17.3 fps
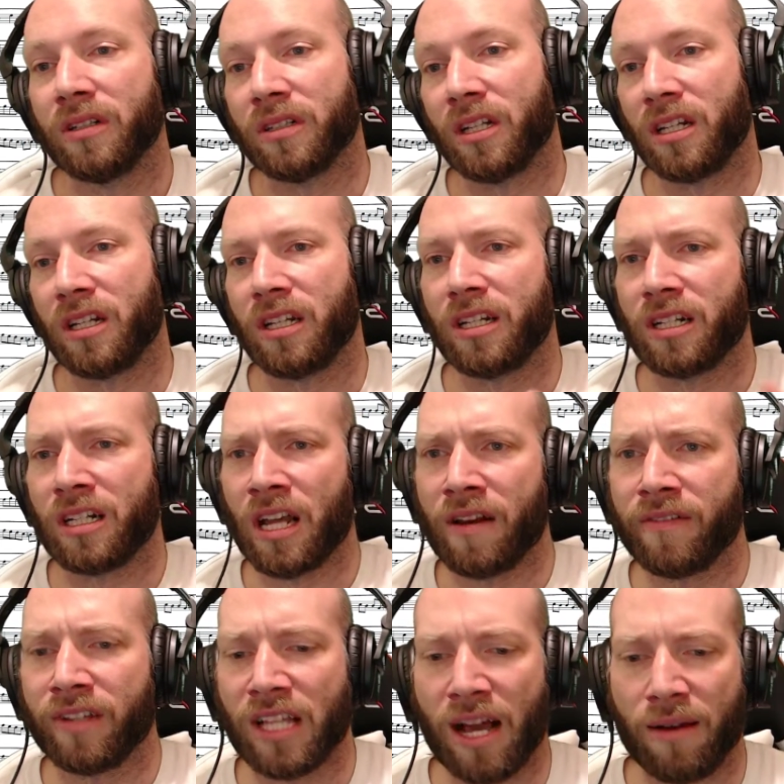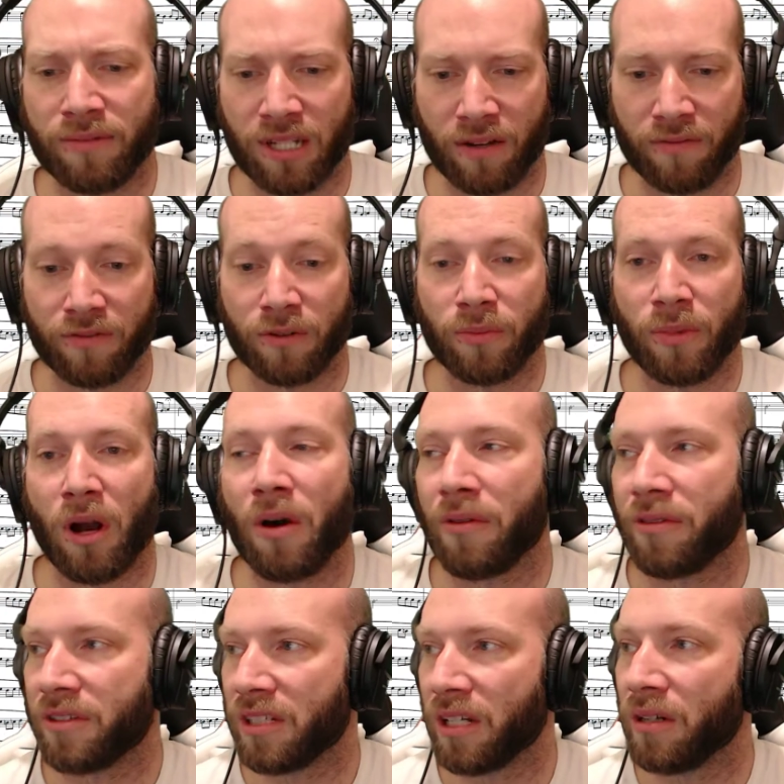And you need kind of a laptop for
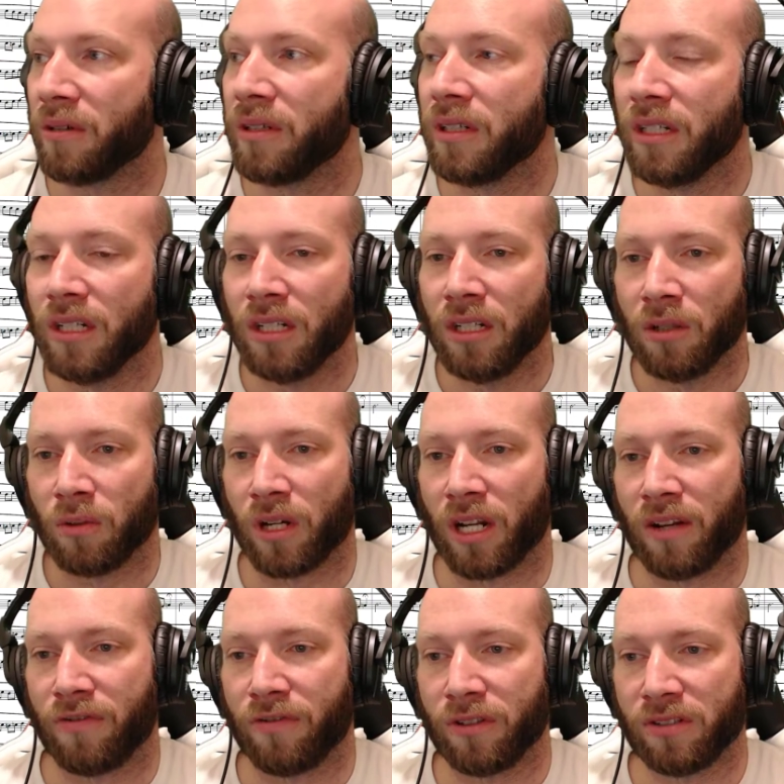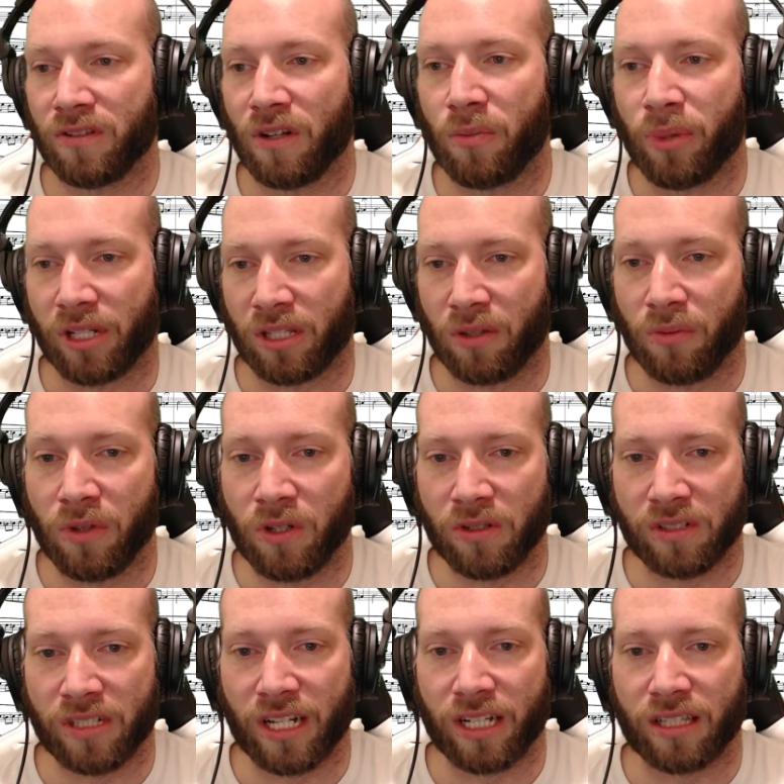both. So first of all, I picked the
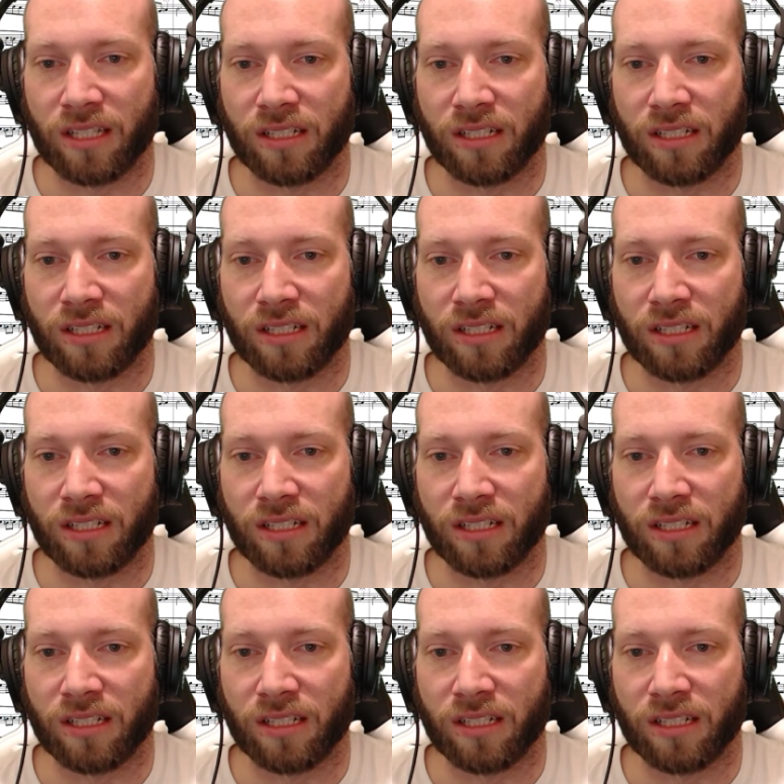music.